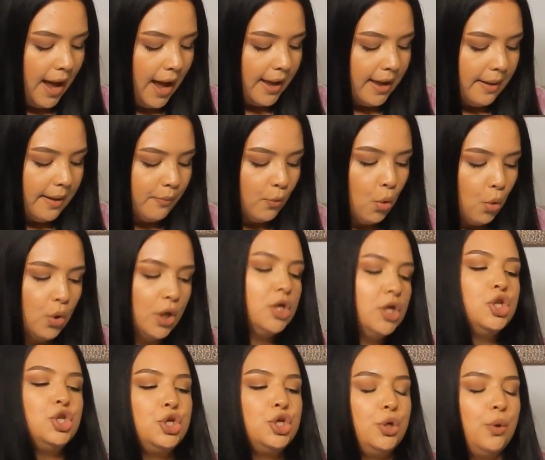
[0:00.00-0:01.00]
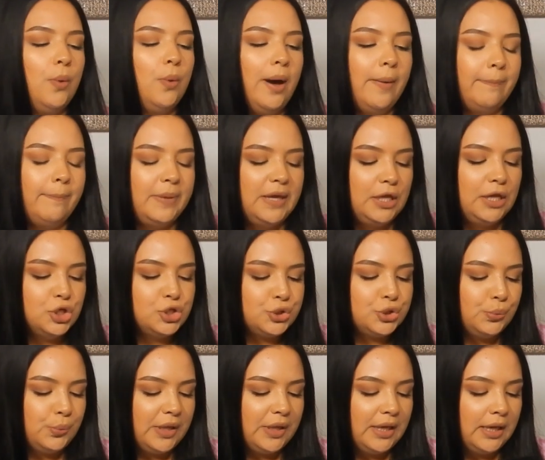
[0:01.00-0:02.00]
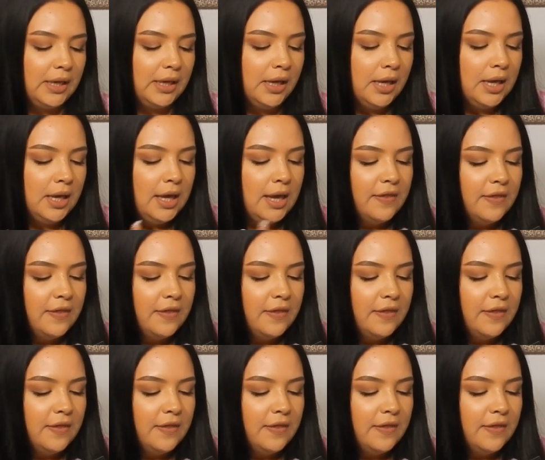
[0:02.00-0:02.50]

I am going to be doing,